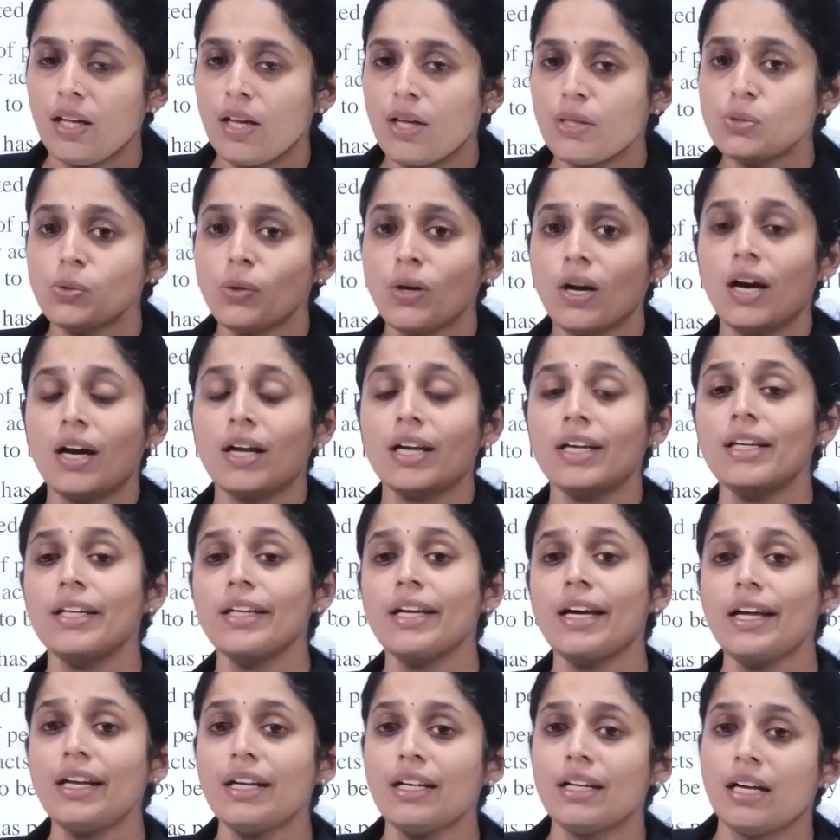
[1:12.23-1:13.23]
So,
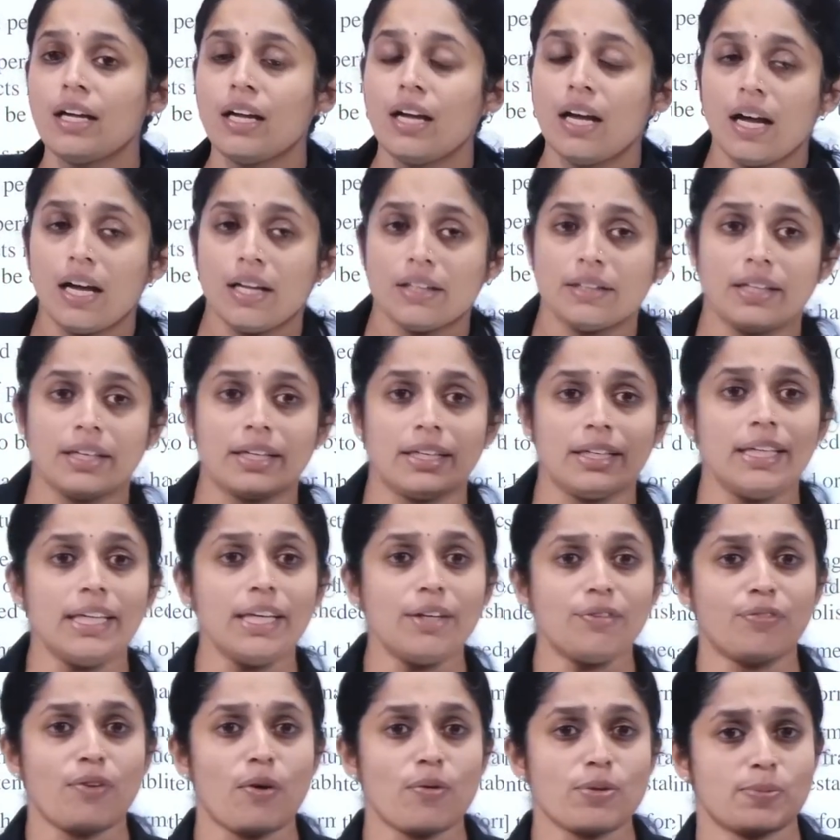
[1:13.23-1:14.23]
earlier the
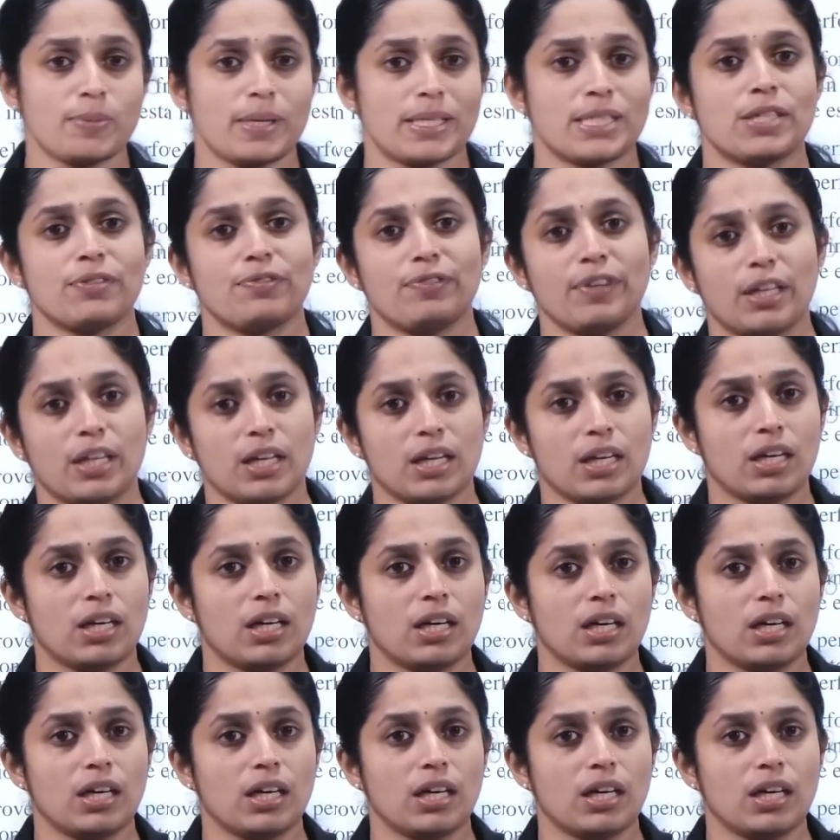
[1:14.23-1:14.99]
relief of specific